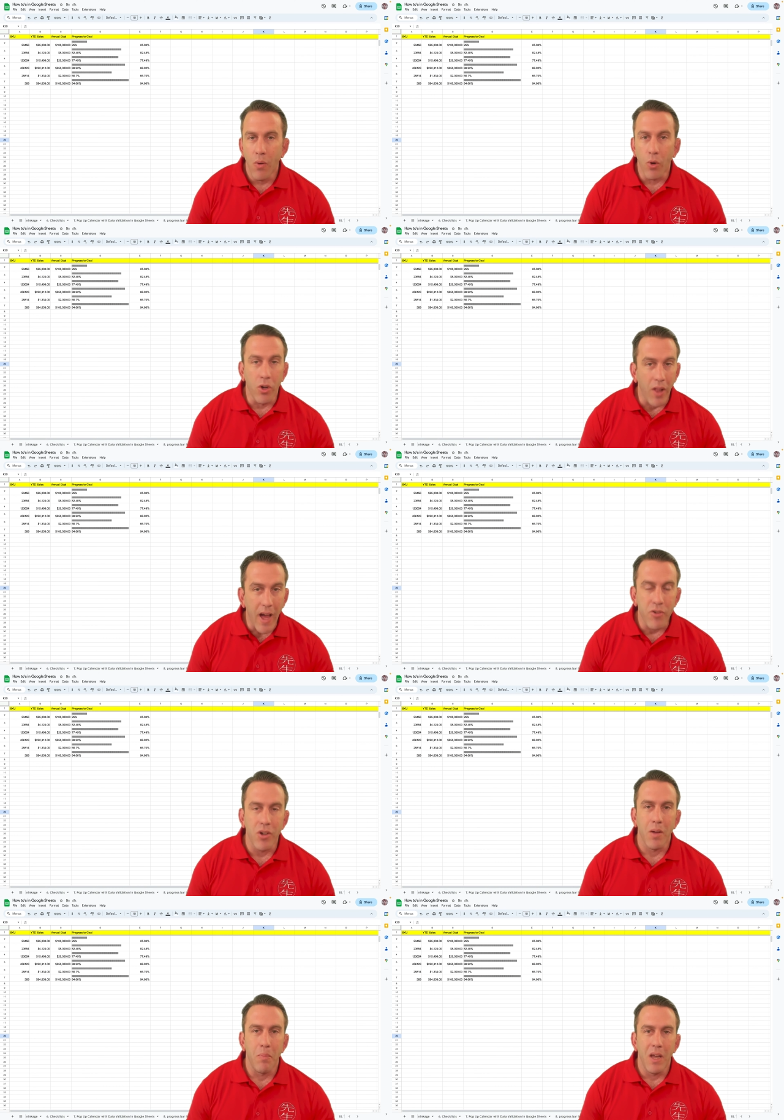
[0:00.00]
We're glad
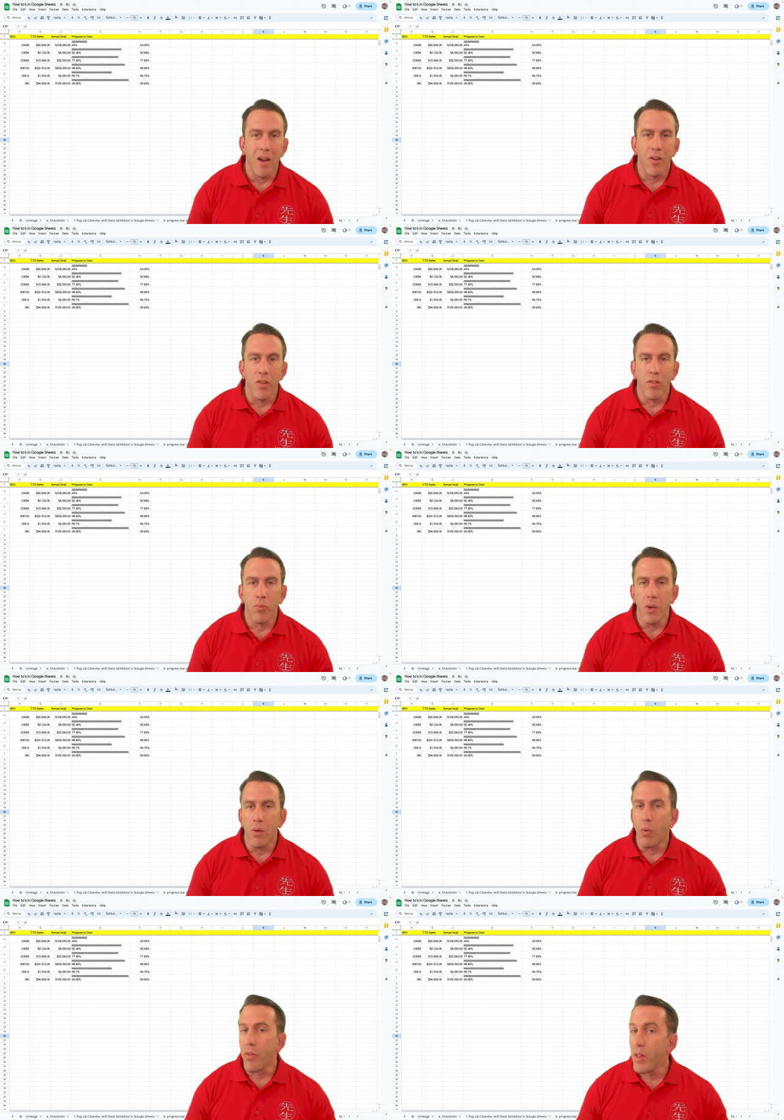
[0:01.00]
you could be here this
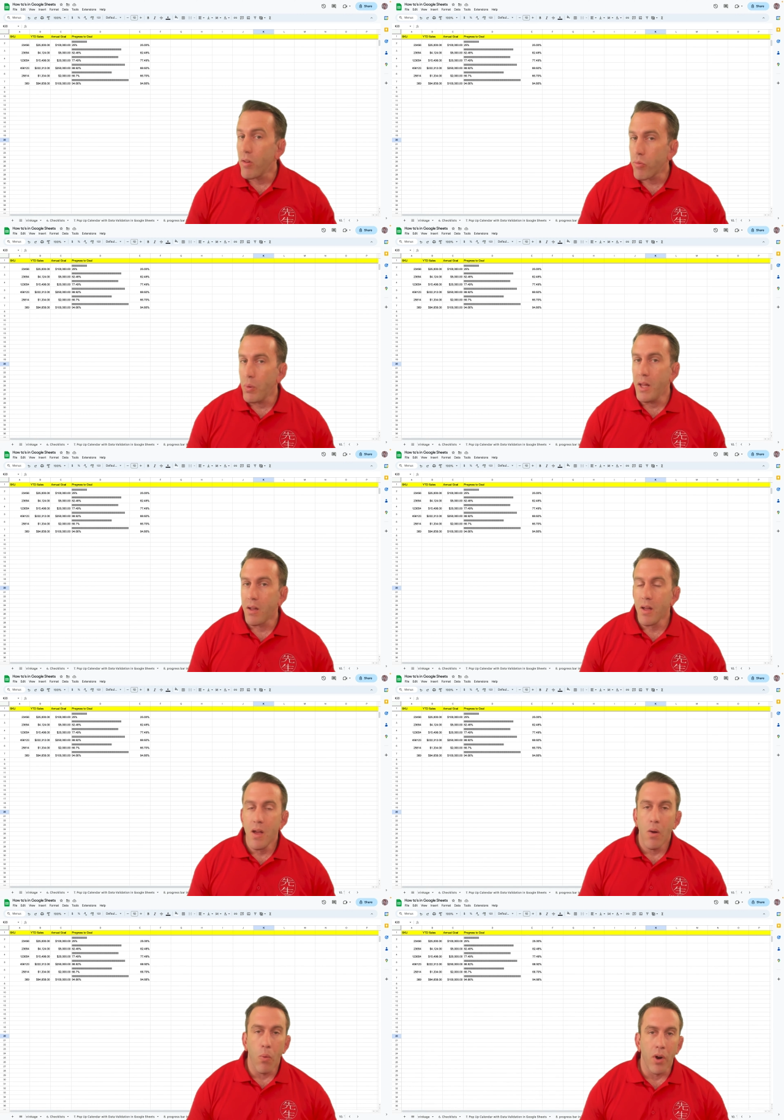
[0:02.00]
week. Well, this week
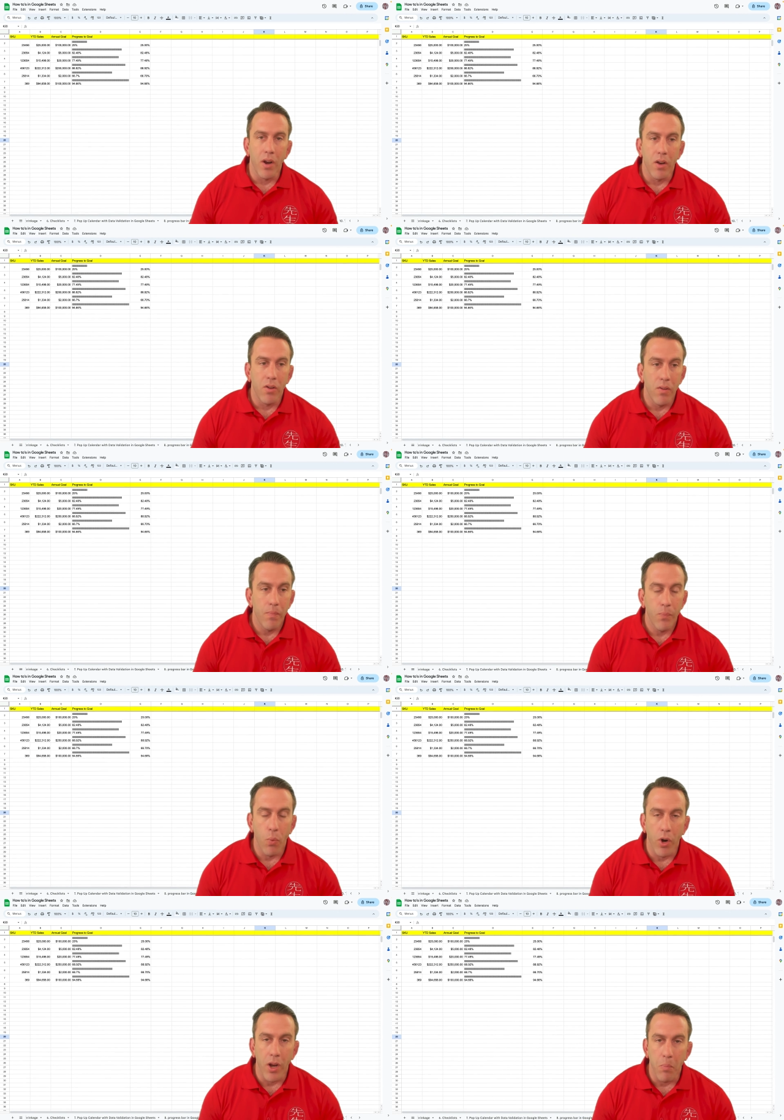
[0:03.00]
we're going to
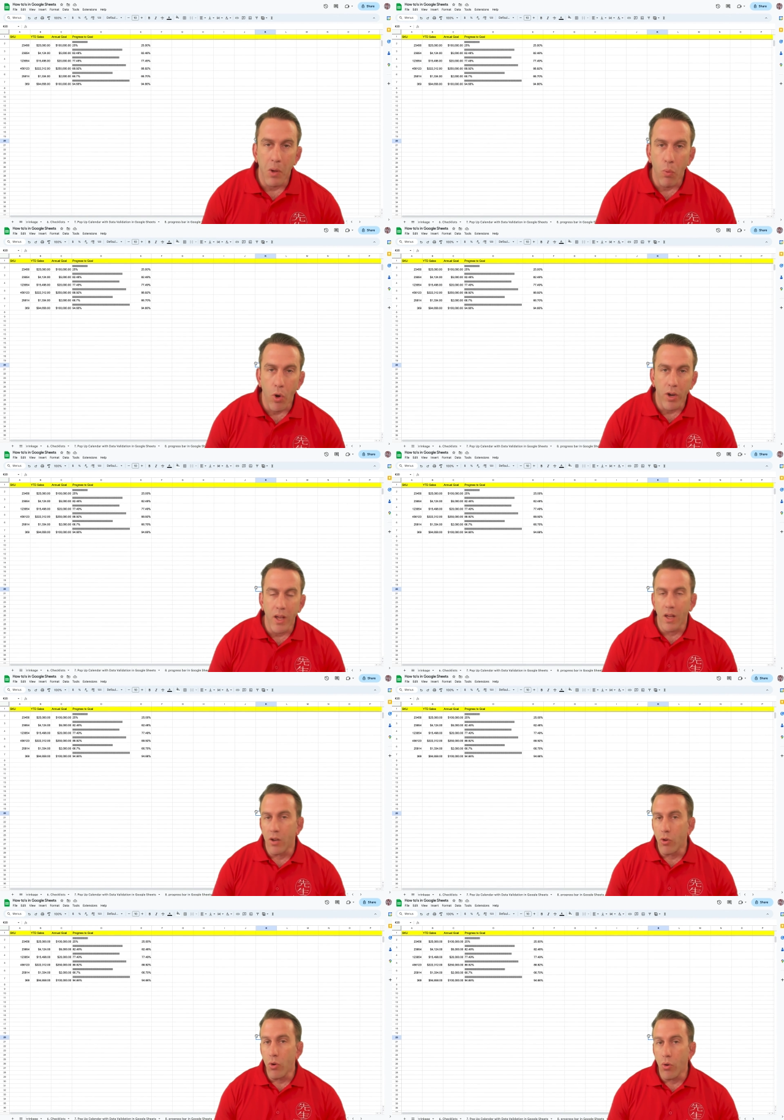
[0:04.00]
we're going to be working
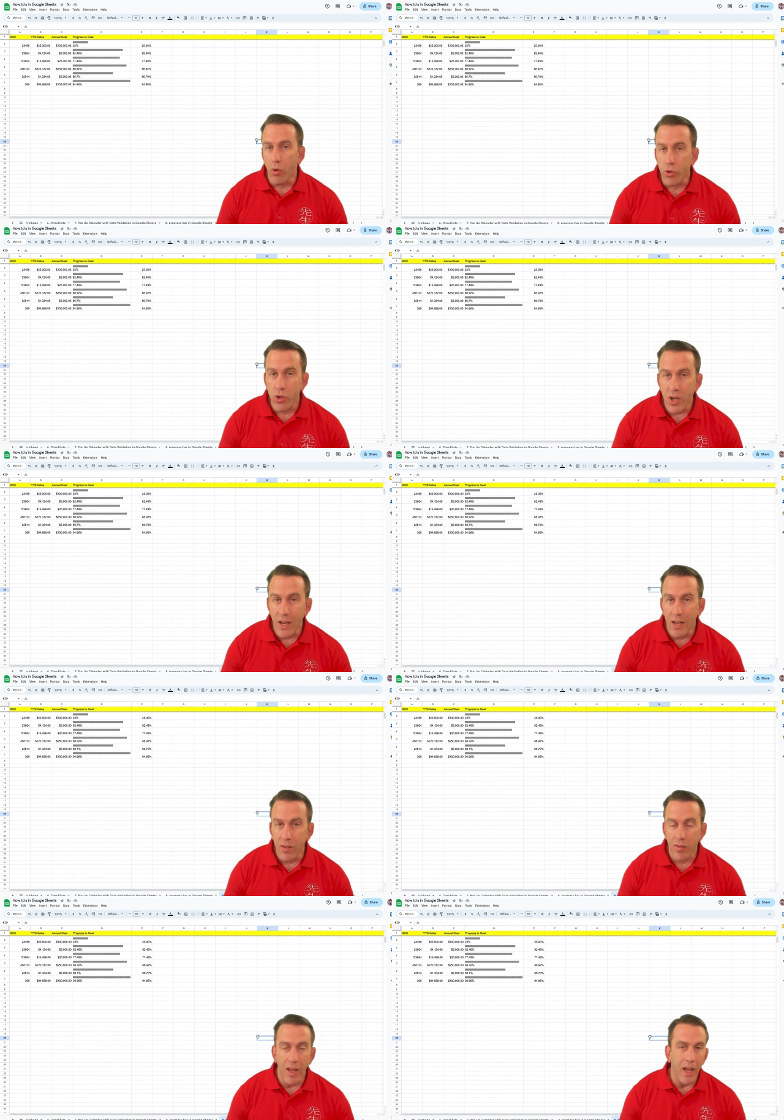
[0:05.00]
in Google
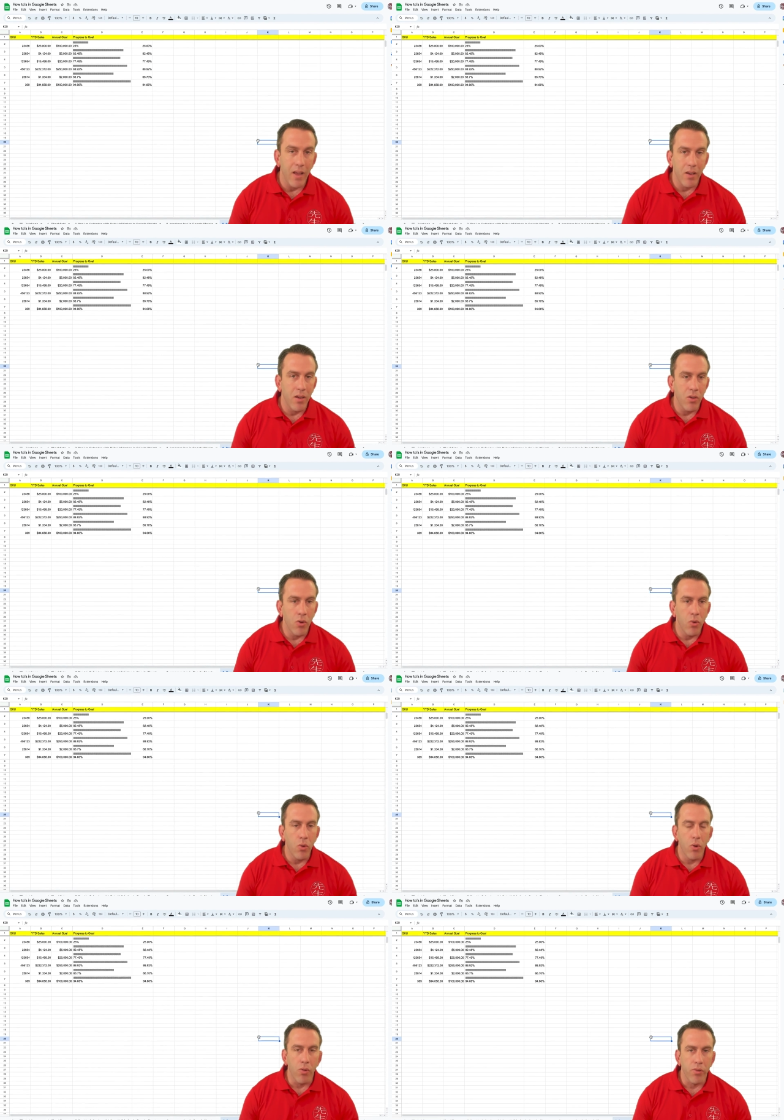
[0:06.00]
Sheets and in
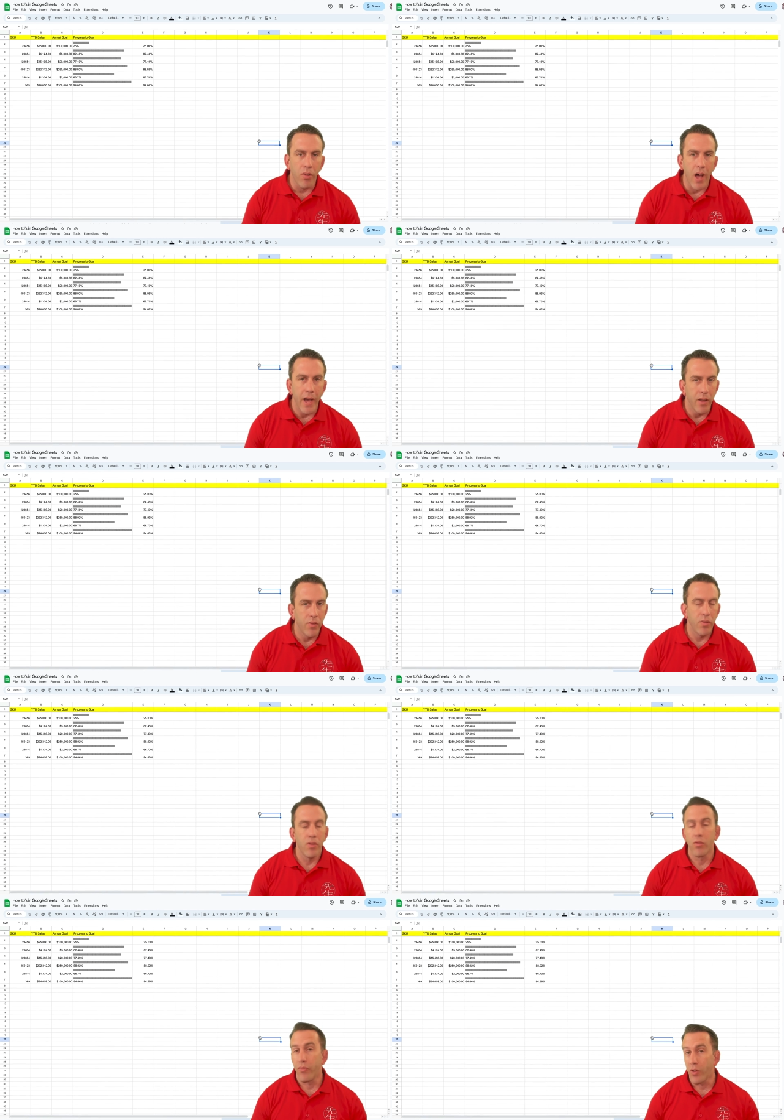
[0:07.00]
Google Slides.
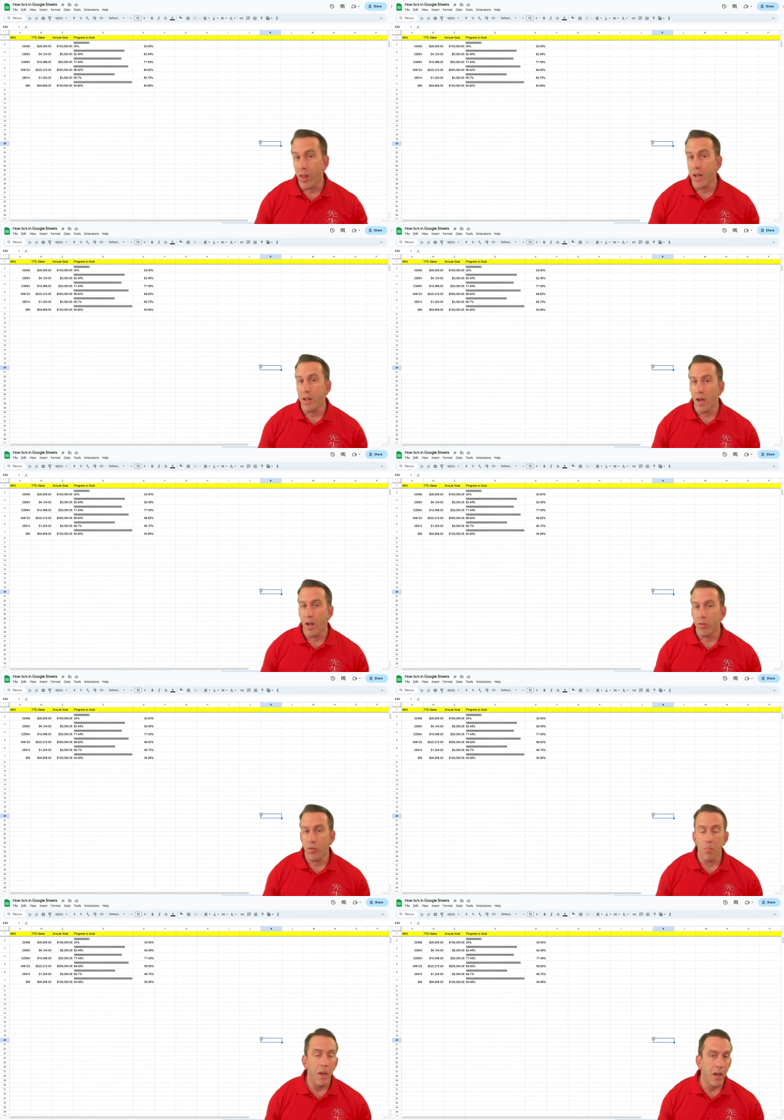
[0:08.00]
So if you're like
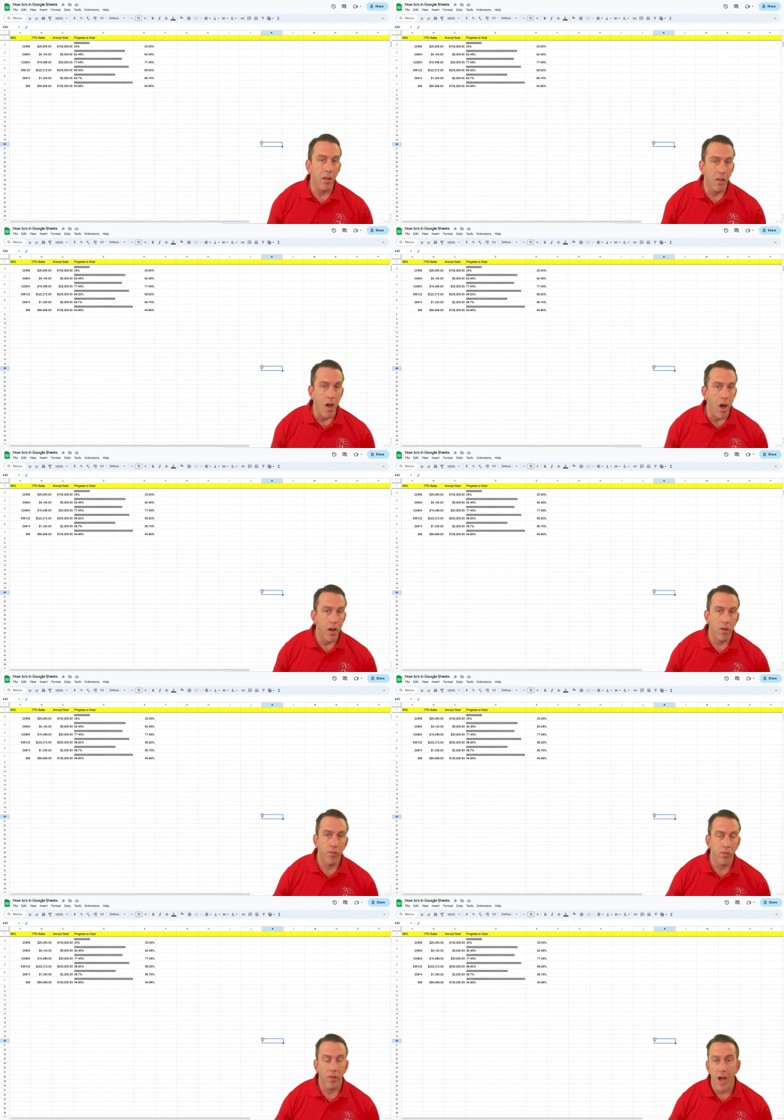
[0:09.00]
us, you make a lot
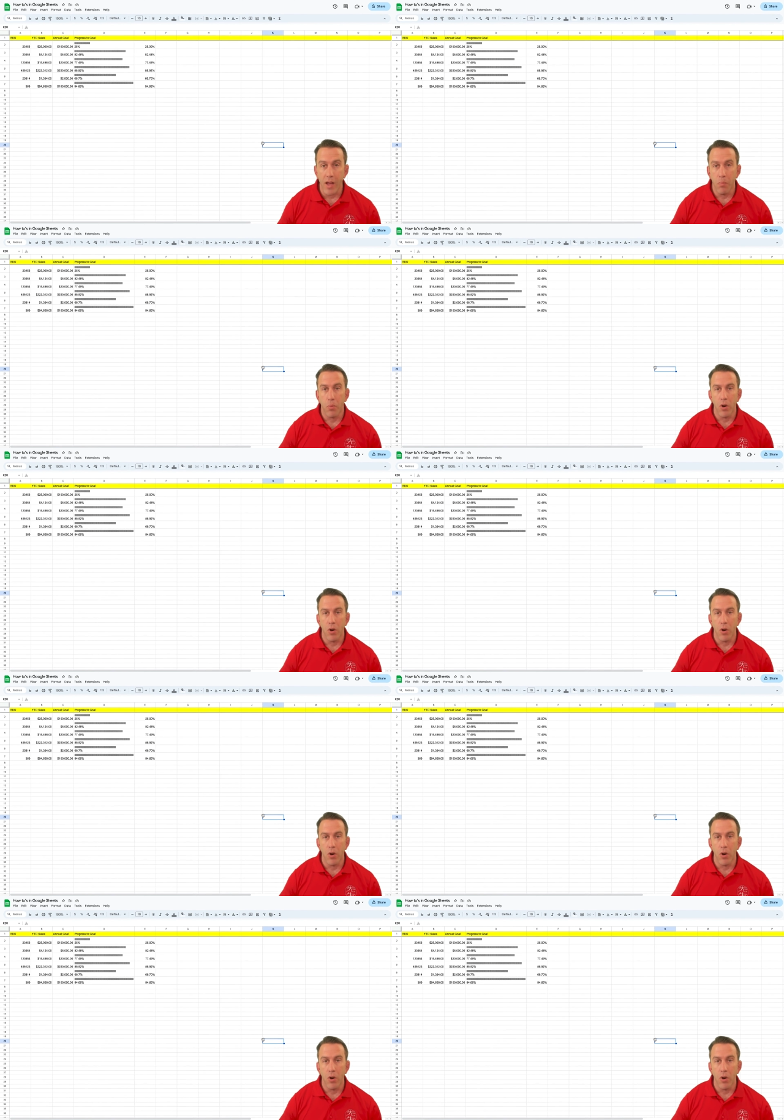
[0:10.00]
of slide